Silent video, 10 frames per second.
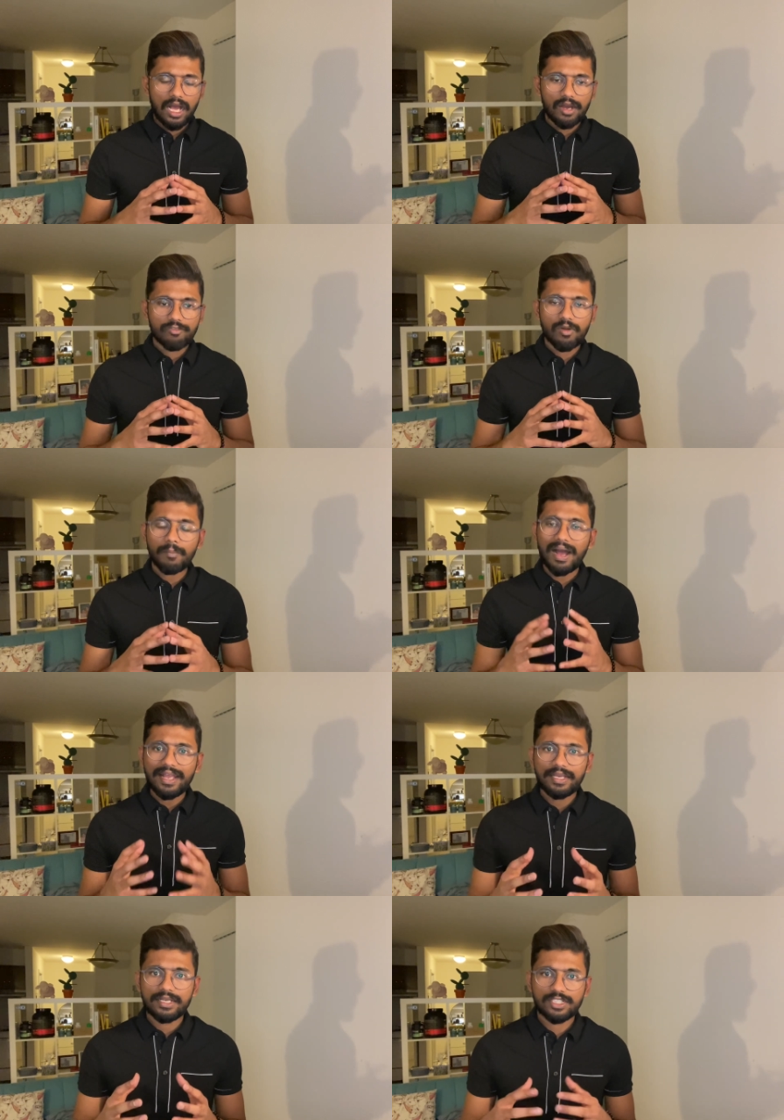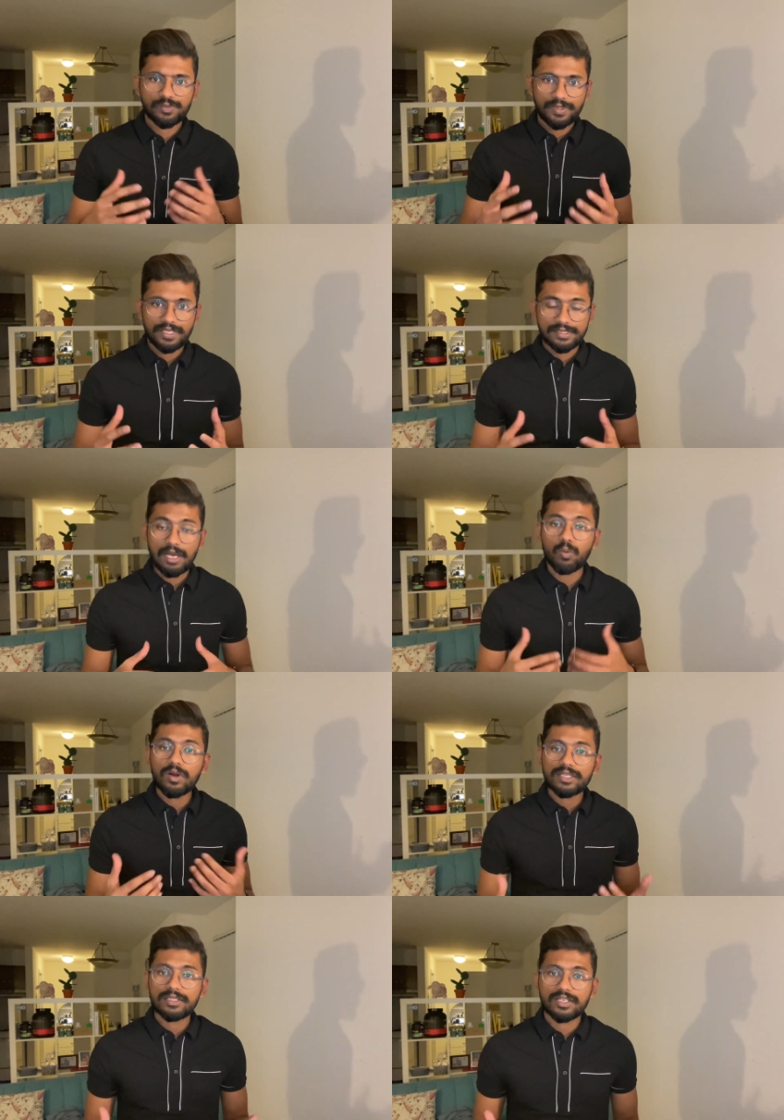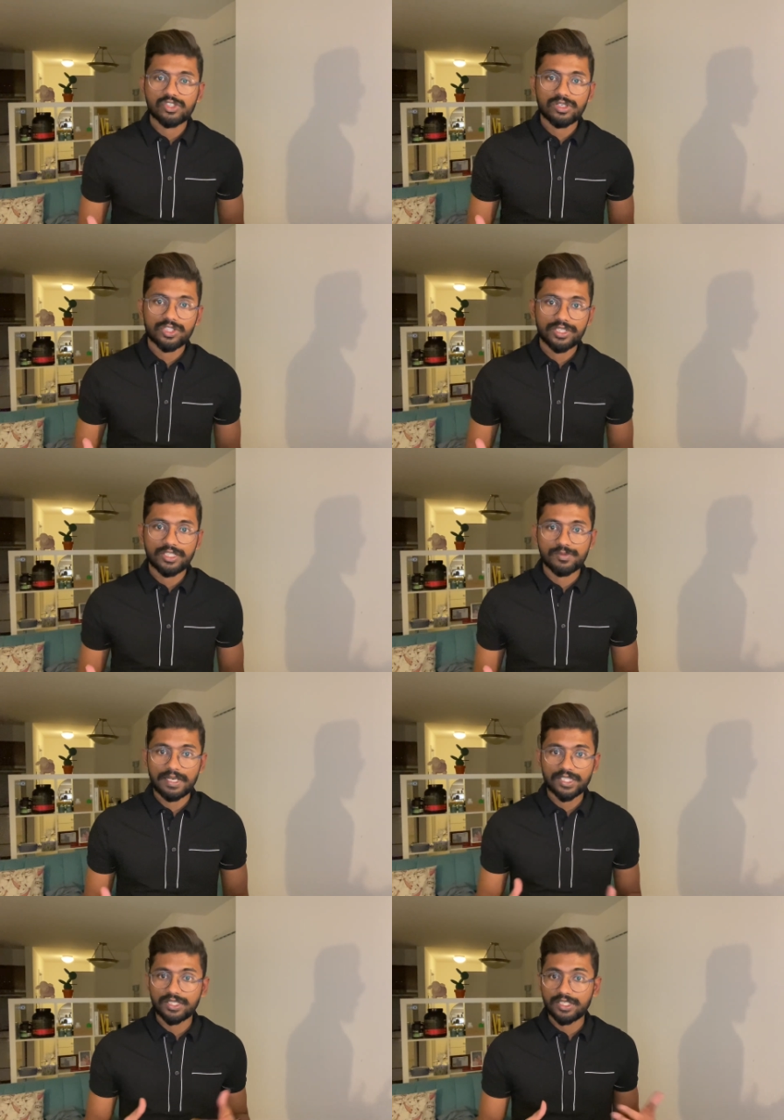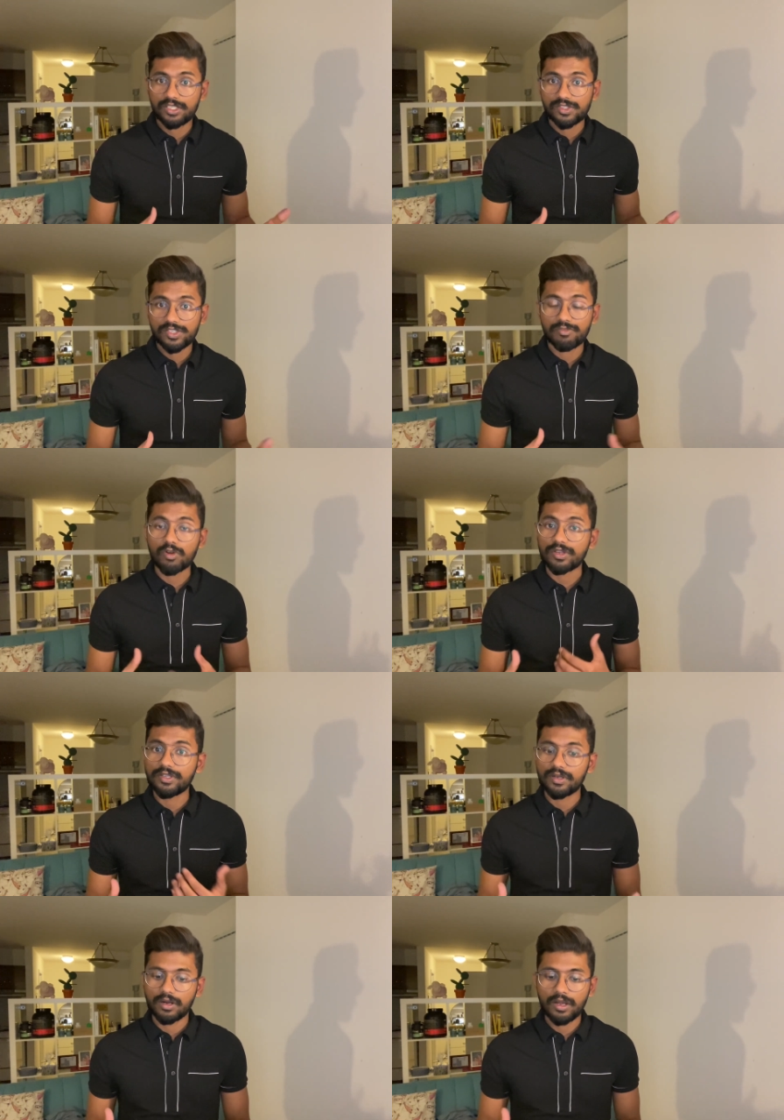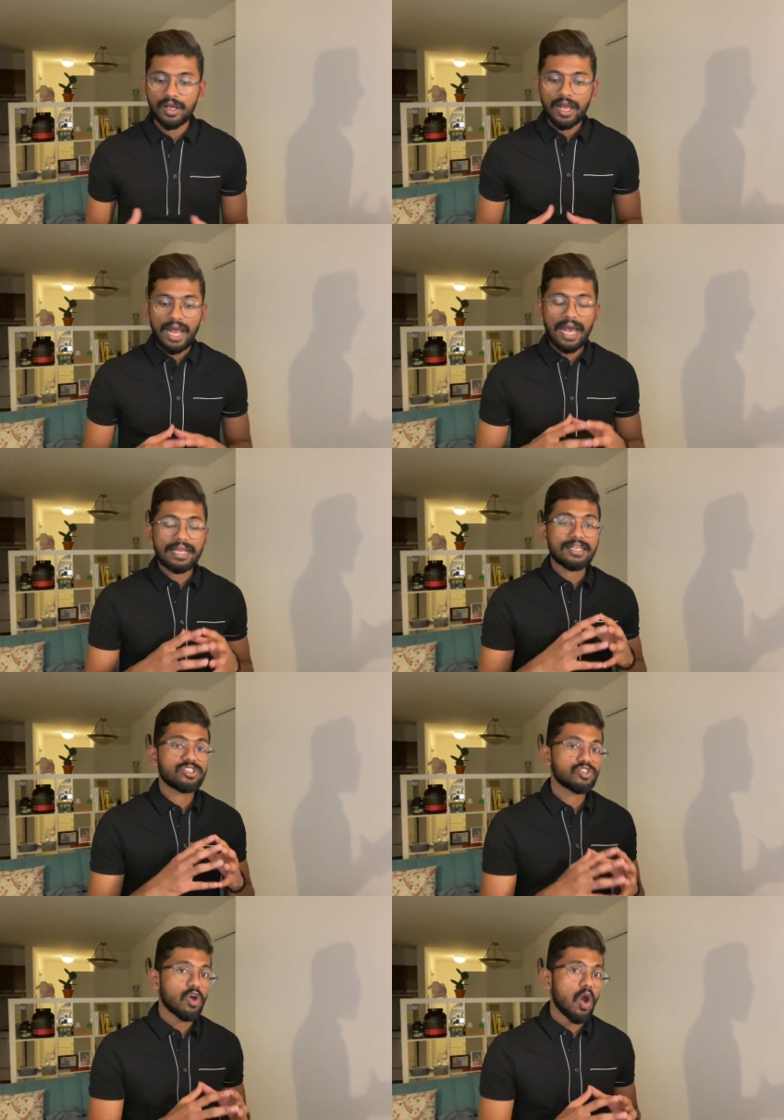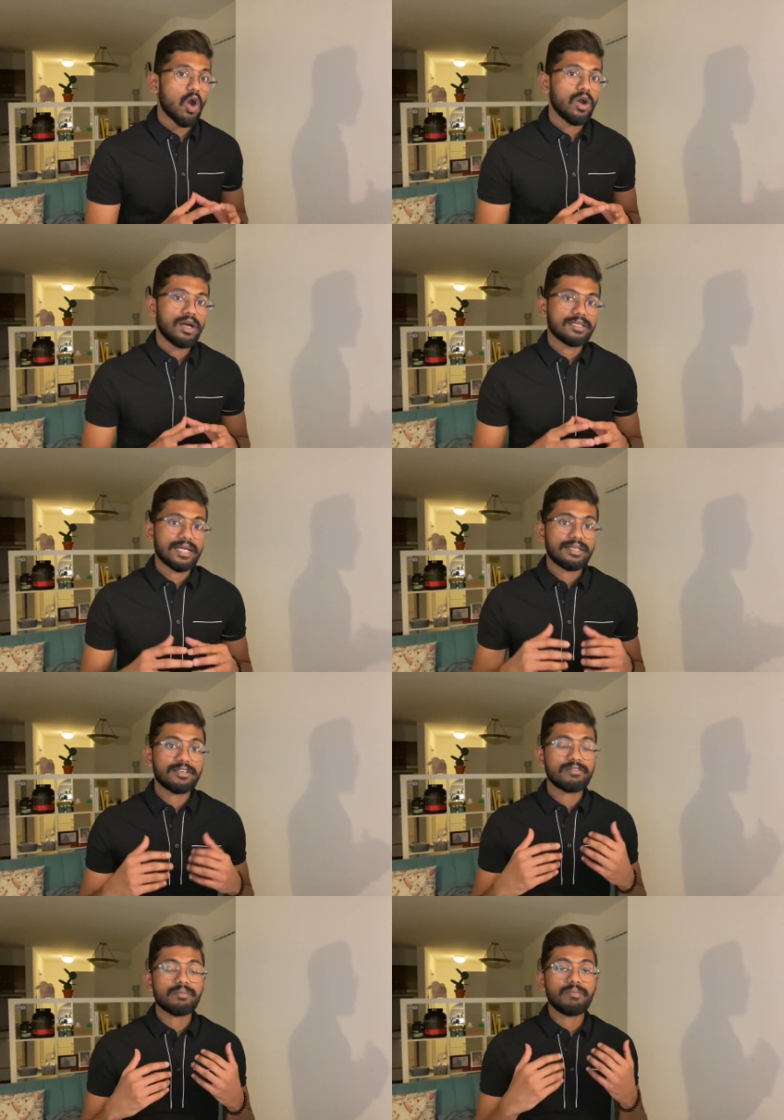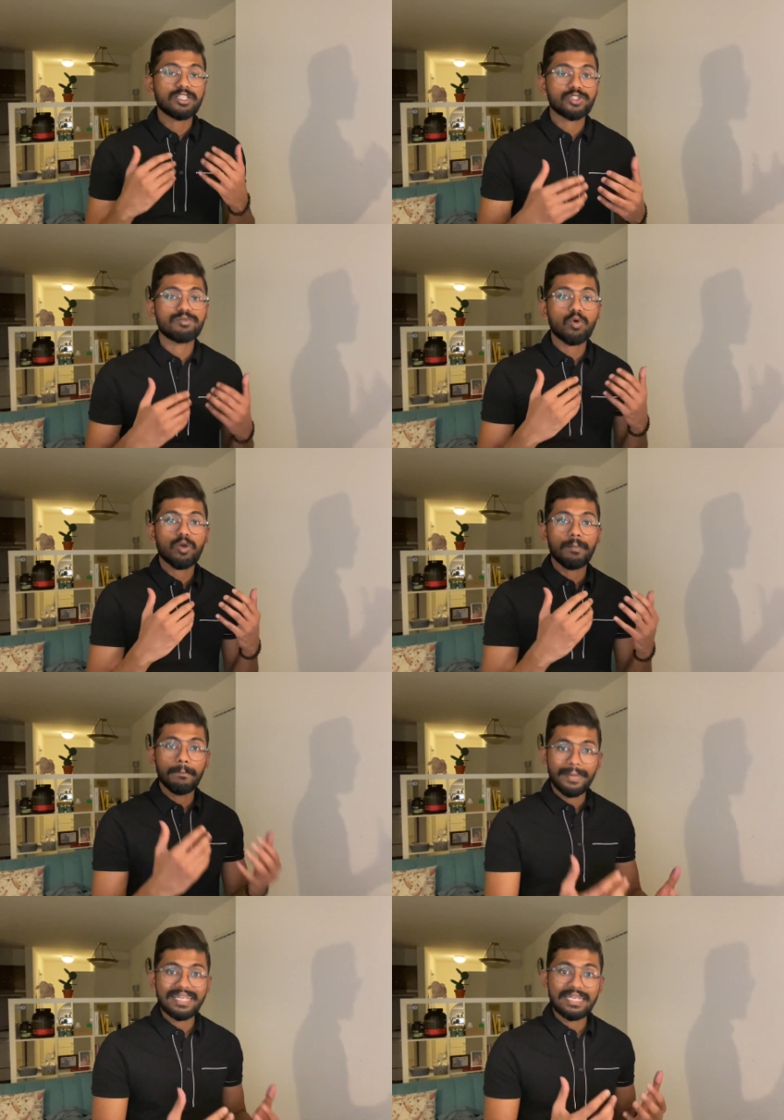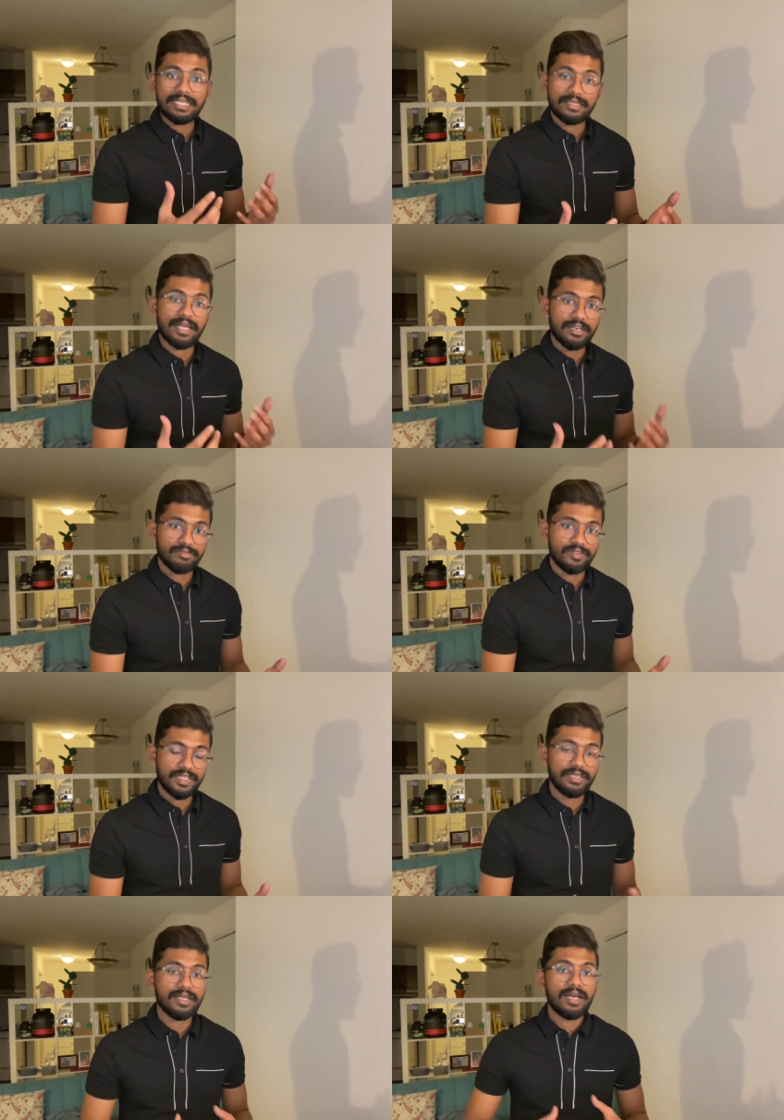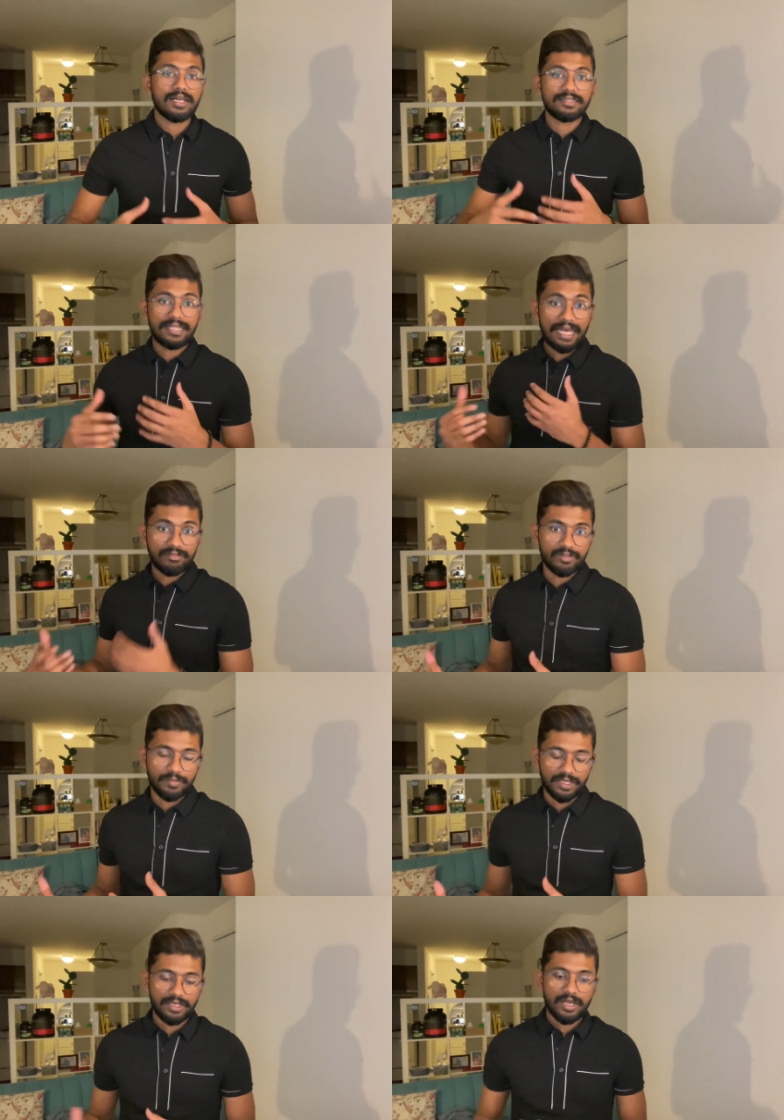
from my experience, I worked in the construction inspection industry for a year, and I saw that there were much more men in that field than women.